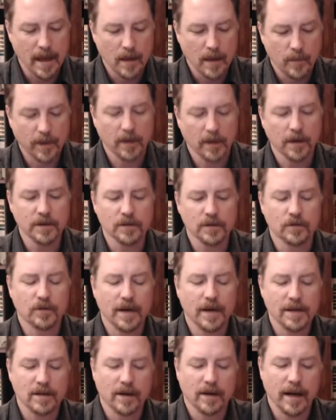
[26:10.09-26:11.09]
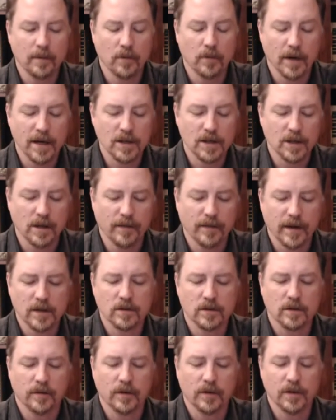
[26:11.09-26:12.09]
We can also trace our admiration of
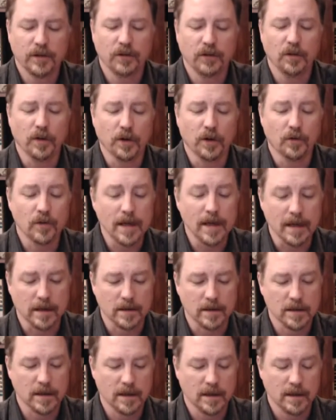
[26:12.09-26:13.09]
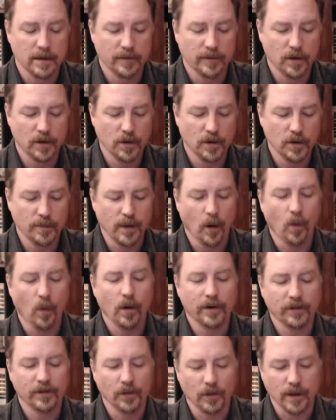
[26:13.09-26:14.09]
extroverts to the Greeks, for whom
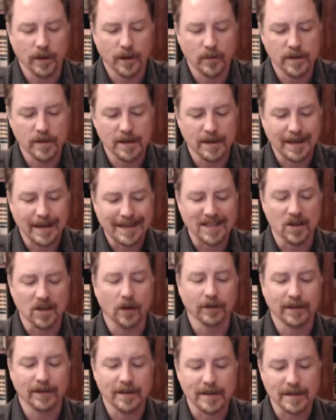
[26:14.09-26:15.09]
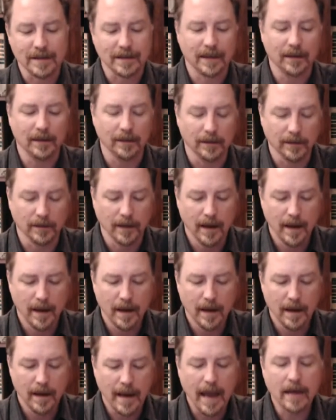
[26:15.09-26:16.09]
oratory was an exalted skill,
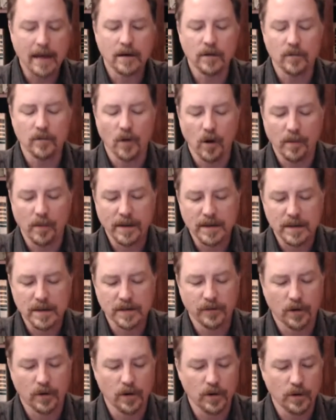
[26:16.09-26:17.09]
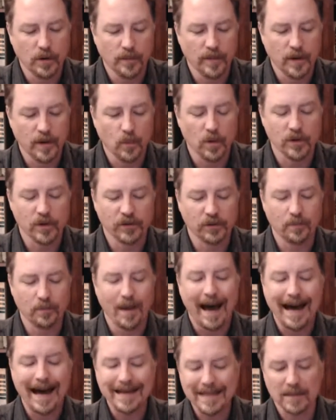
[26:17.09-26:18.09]
and to the Romans, for whom the worst
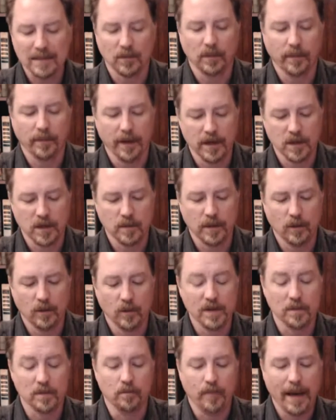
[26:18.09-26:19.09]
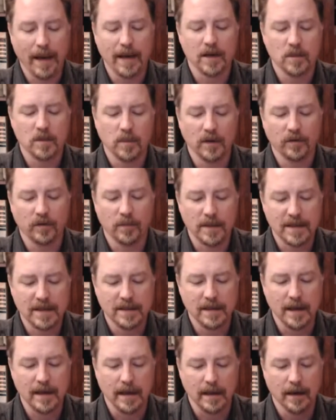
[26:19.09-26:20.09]
possible punishment was banishment from the
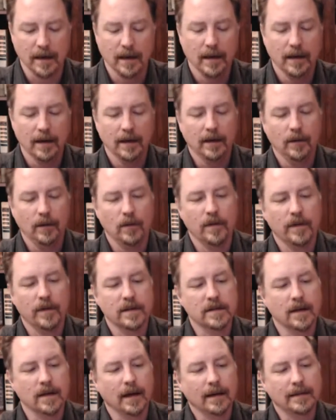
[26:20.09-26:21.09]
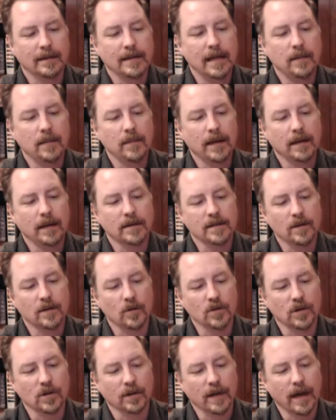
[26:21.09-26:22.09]
city, with its teeming
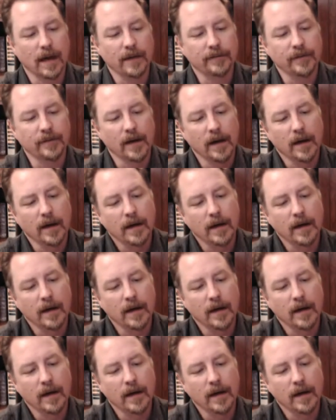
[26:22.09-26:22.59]
social life.